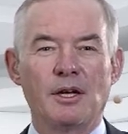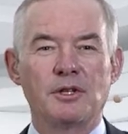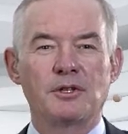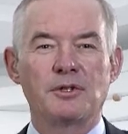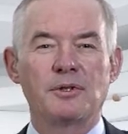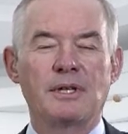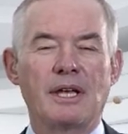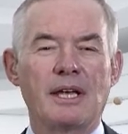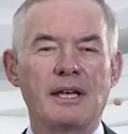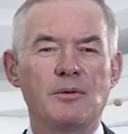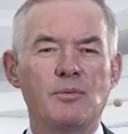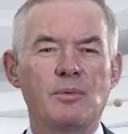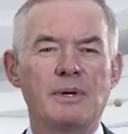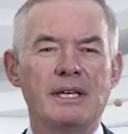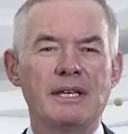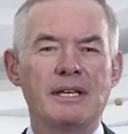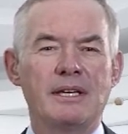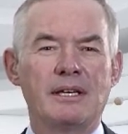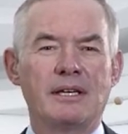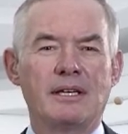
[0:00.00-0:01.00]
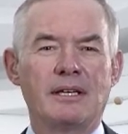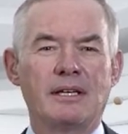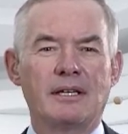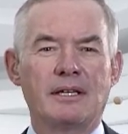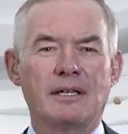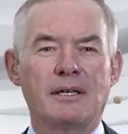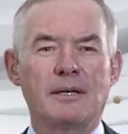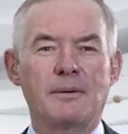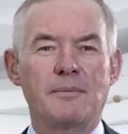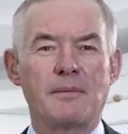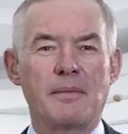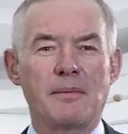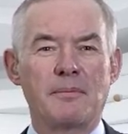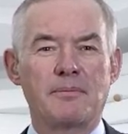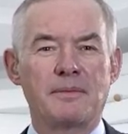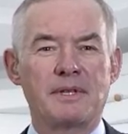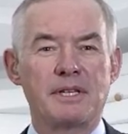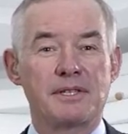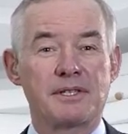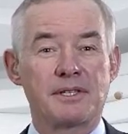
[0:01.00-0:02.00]
Today we
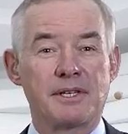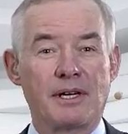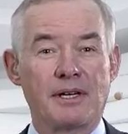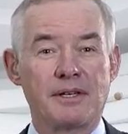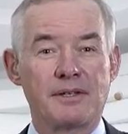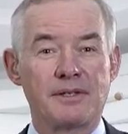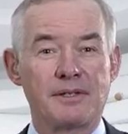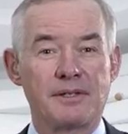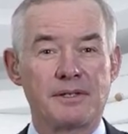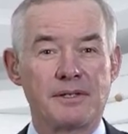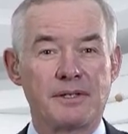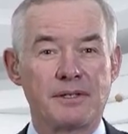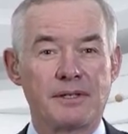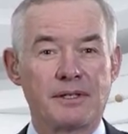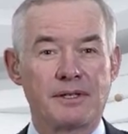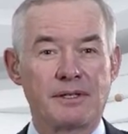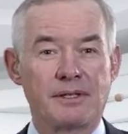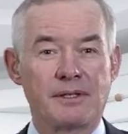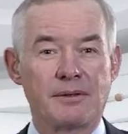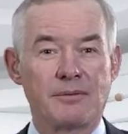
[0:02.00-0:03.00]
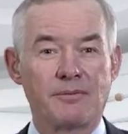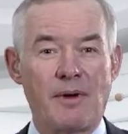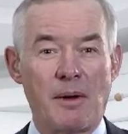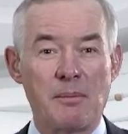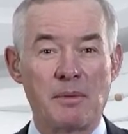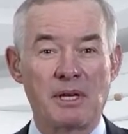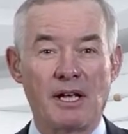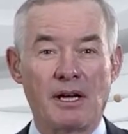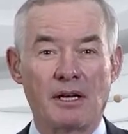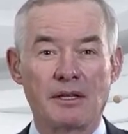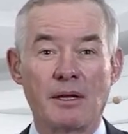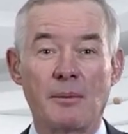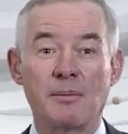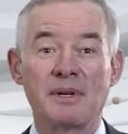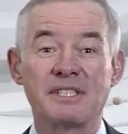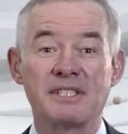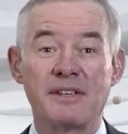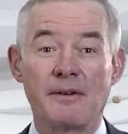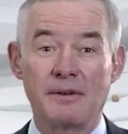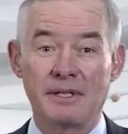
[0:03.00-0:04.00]
discuss webinar number
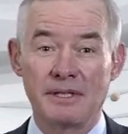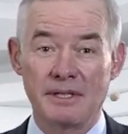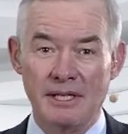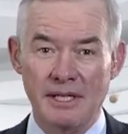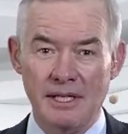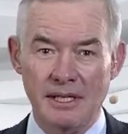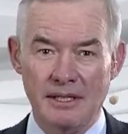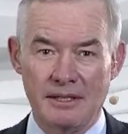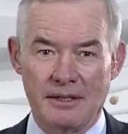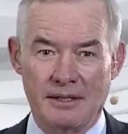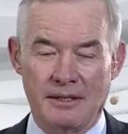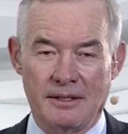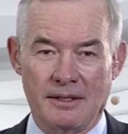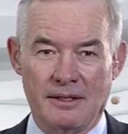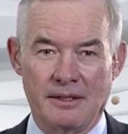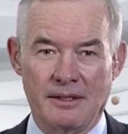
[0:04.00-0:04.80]
17.